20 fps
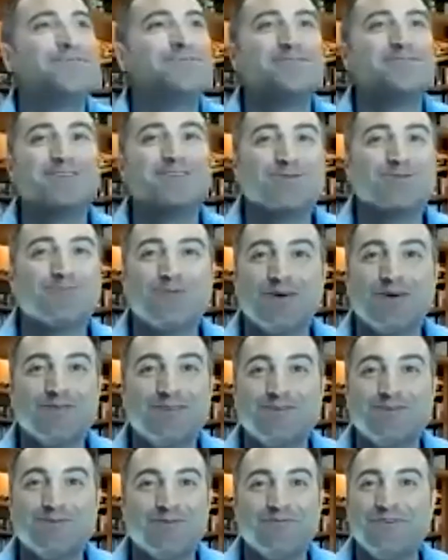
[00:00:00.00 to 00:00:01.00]
just wrote
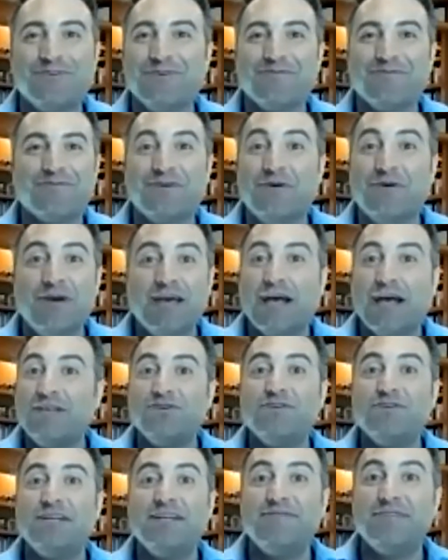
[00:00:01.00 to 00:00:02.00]
this review for you. And you
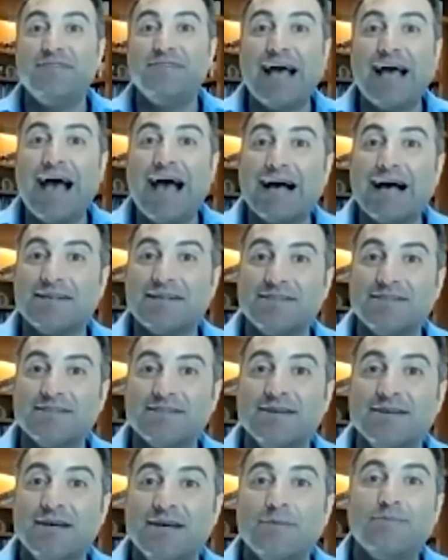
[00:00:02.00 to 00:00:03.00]
didn't even ask.
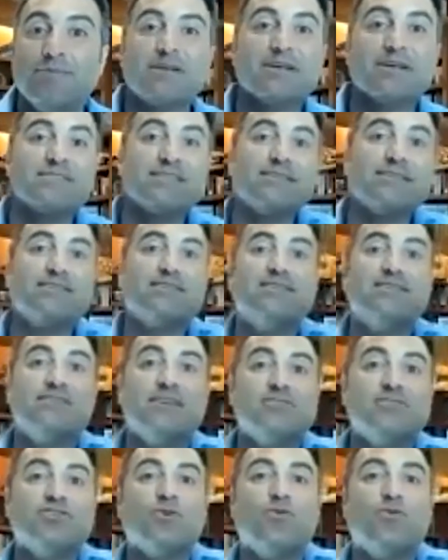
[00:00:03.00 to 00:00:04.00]
Because they had
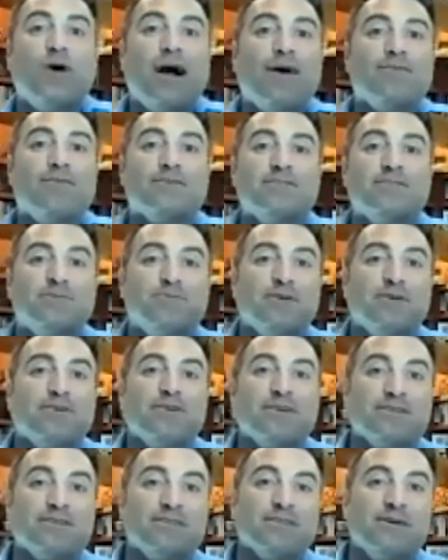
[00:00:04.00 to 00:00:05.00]
such a wow
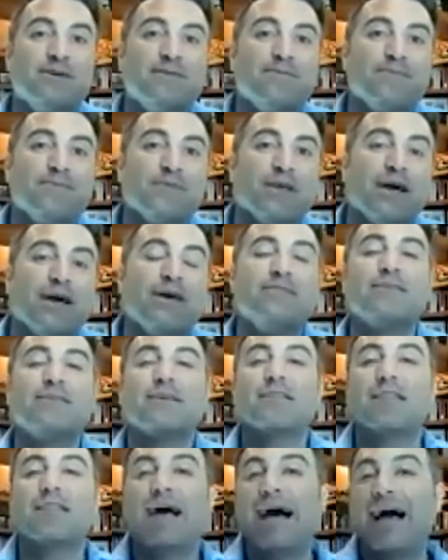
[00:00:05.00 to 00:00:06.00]
experience. And the
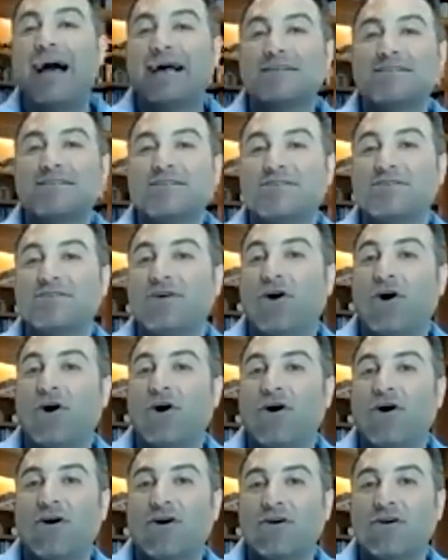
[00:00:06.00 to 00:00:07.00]
last
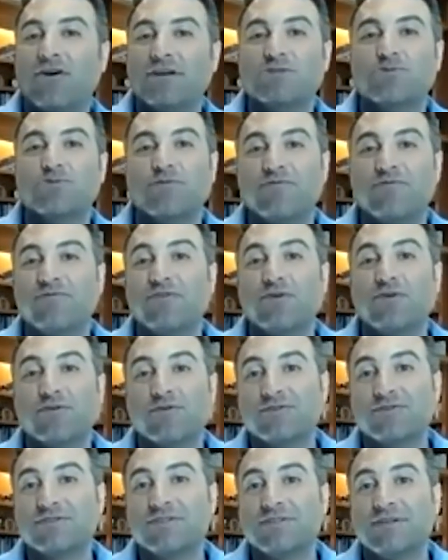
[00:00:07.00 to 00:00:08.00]
R is
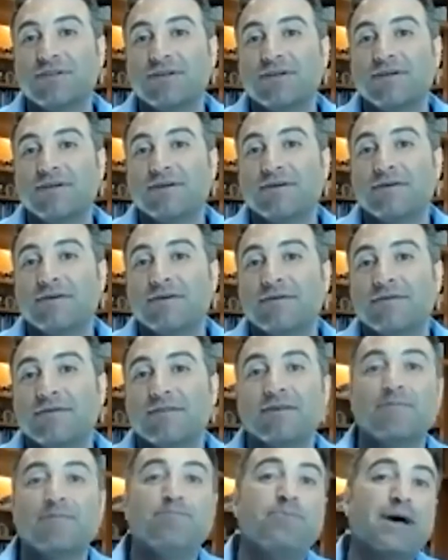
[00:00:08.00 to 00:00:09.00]
referrals.
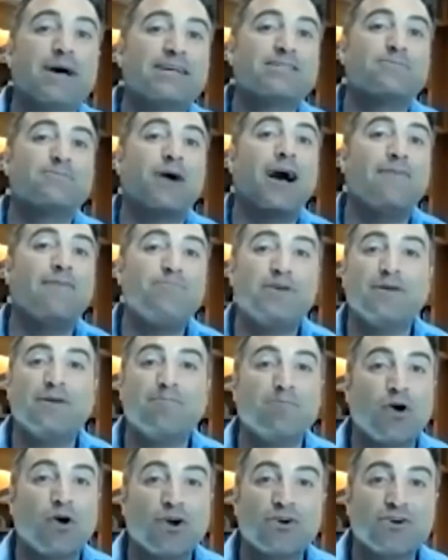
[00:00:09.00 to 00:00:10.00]
The best, I've been a
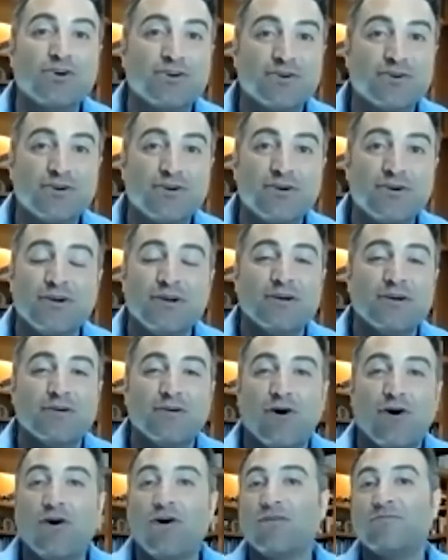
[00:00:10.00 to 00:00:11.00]
marketer
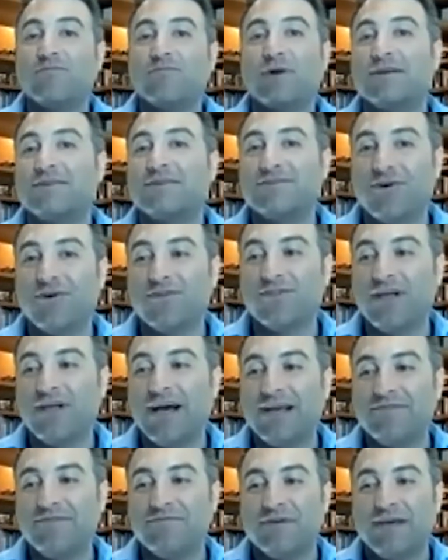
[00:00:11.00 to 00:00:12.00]
all of my adult
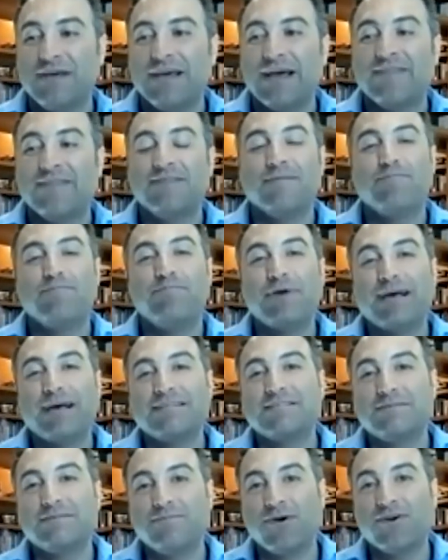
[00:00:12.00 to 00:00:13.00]
life, and the
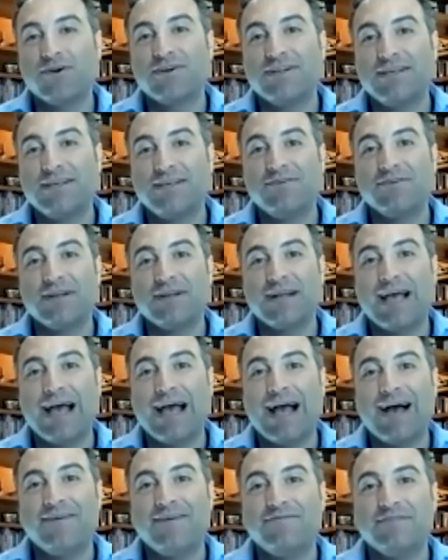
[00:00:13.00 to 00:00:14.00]
best marketing you can
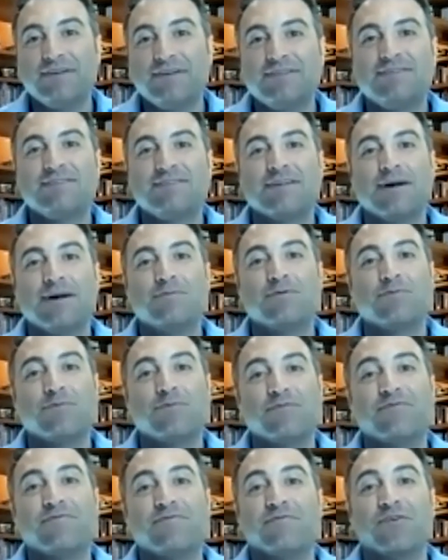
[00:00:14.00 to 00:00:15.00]
have is someone
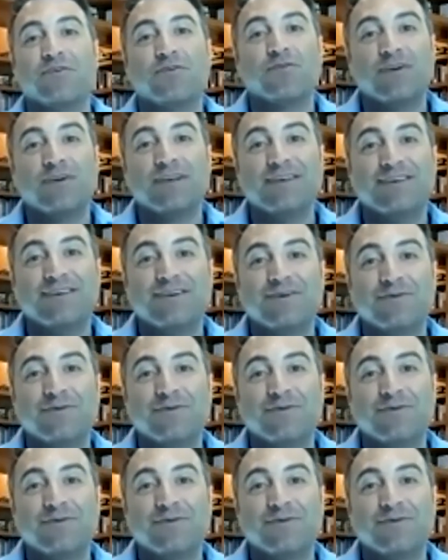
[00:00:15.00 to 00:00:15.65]
referring you.